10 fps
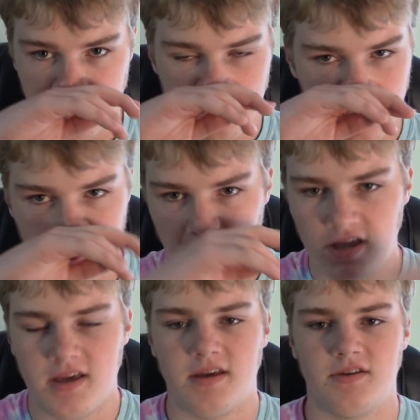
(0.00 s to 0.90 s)
The
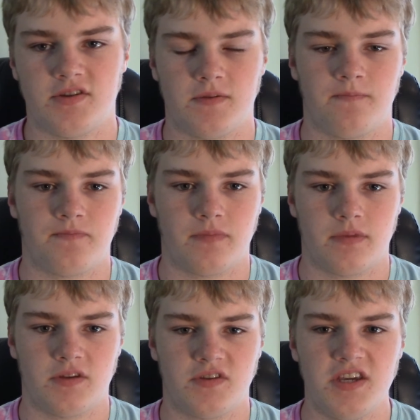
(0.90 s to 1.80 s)
thing is,
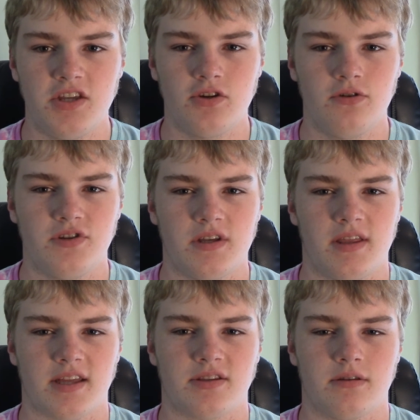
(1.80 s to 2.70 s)
the teachers
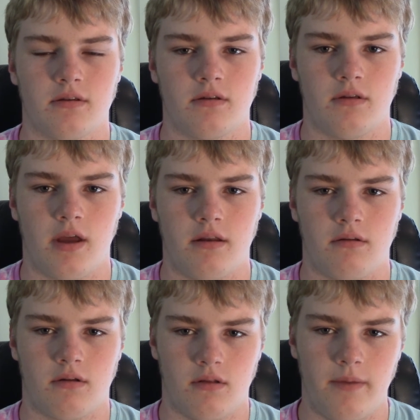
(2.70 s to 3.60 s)
that,
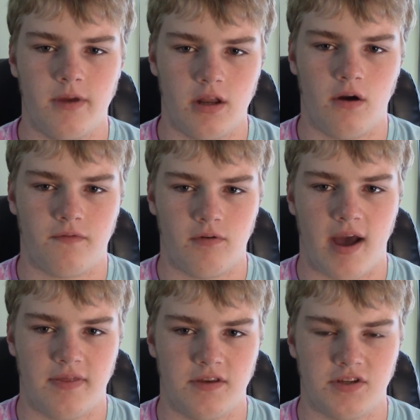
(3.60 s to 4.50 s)
and let me know if you
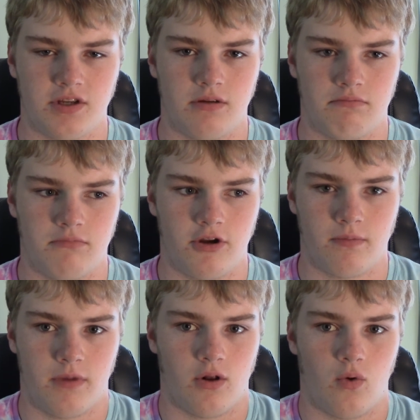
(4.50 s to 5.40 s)
had this in your
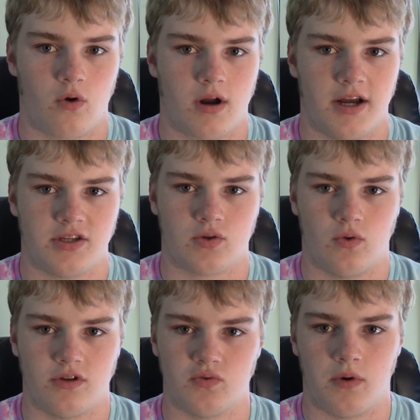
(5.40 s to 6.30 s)
middle or high
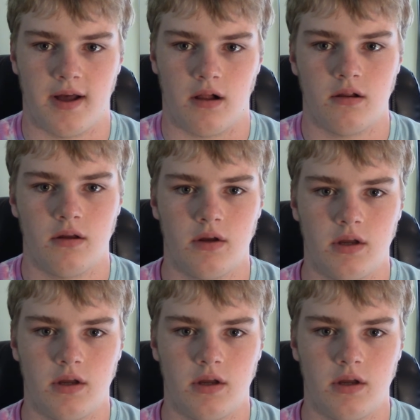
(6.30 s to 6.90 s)
school as well,